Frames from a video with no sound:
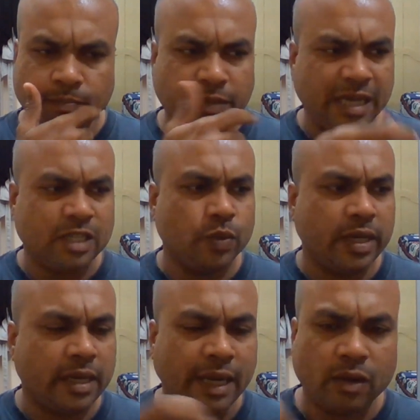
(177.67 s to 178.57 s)
place
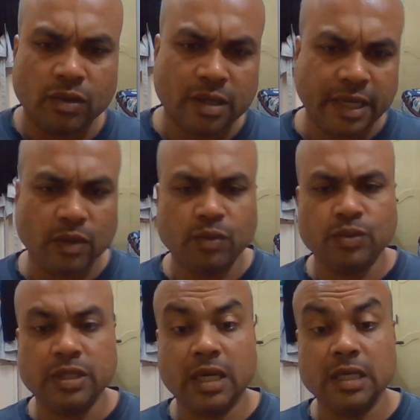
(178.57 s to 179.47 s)
where I could try to
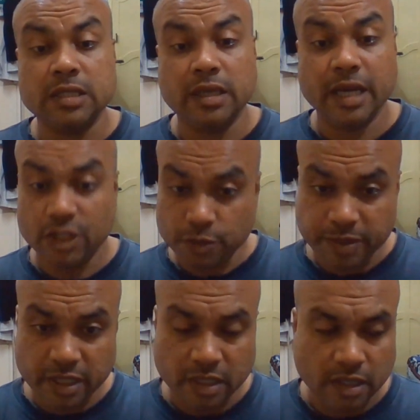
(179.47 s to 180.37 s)
charge the
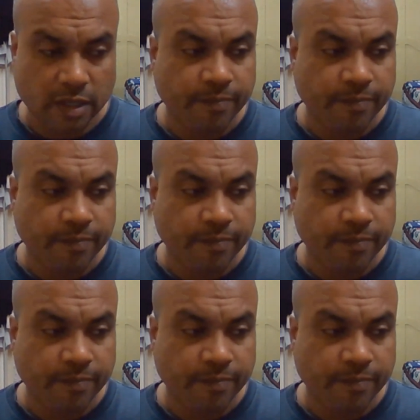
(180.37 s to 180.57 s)
HP